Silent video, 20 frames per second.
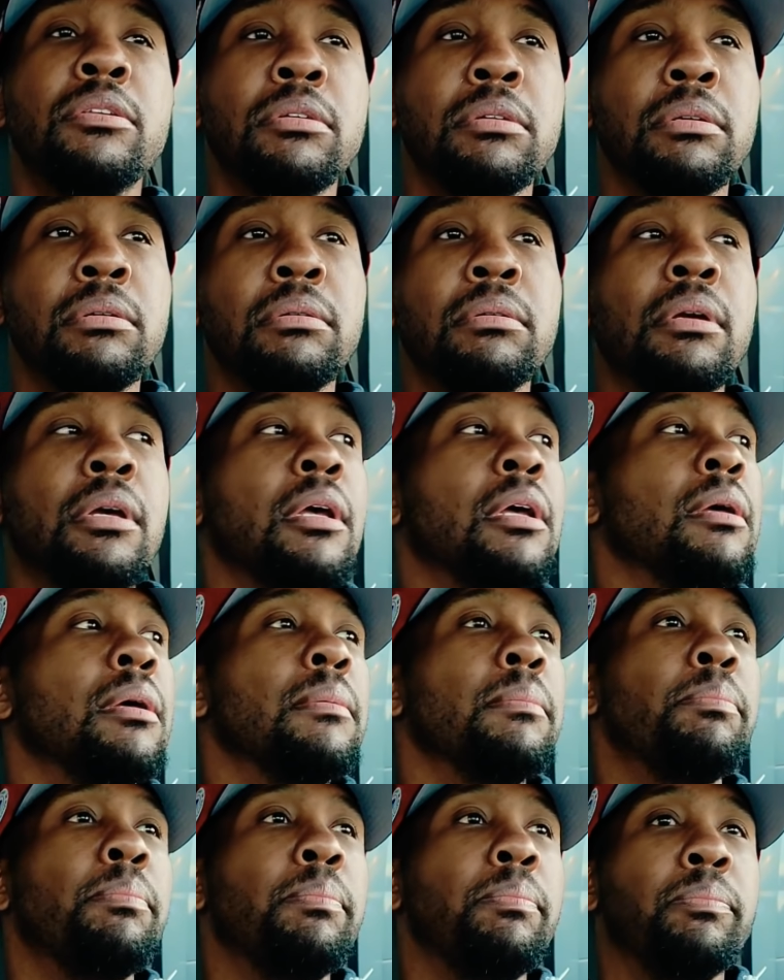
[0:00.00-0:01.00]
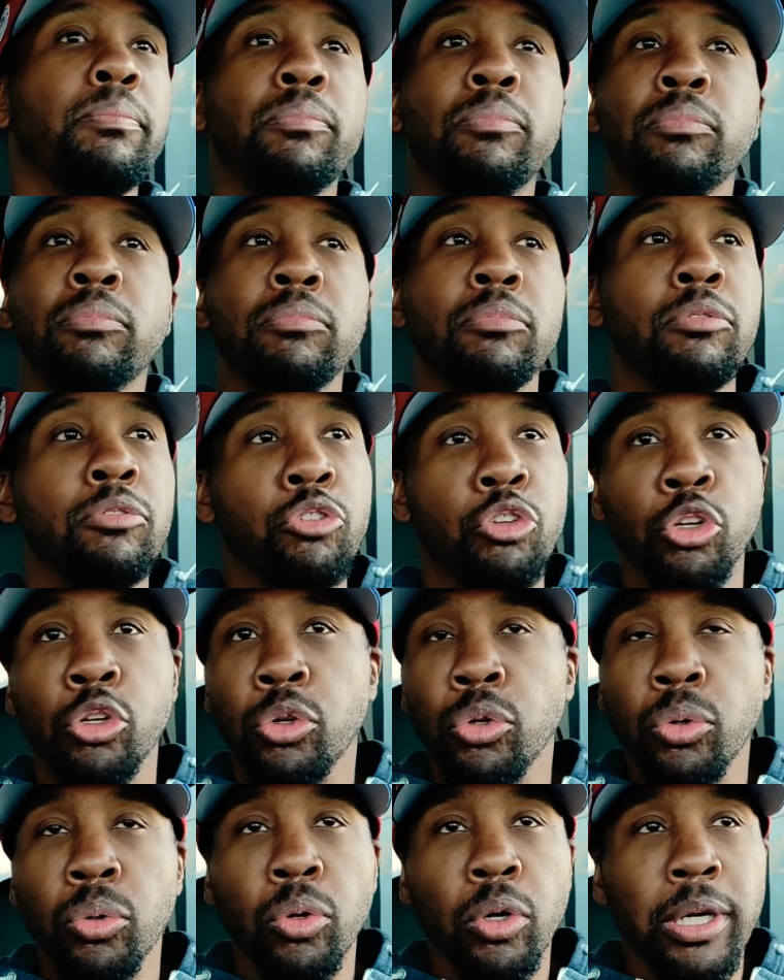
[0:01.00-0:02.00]
to
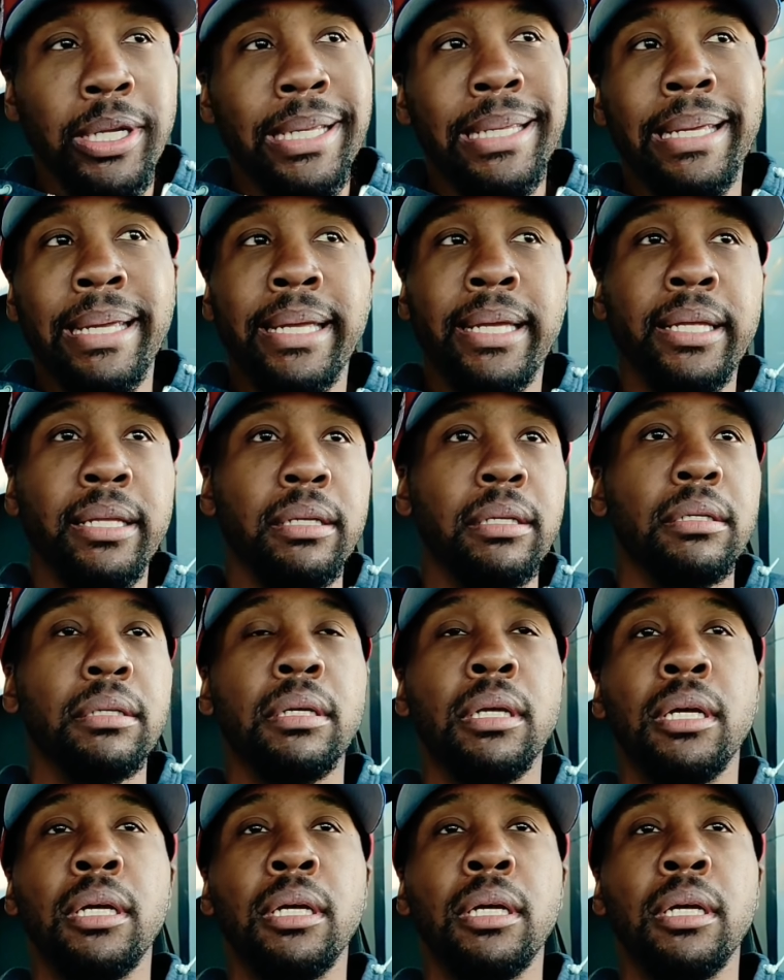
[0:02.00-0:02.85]
do or get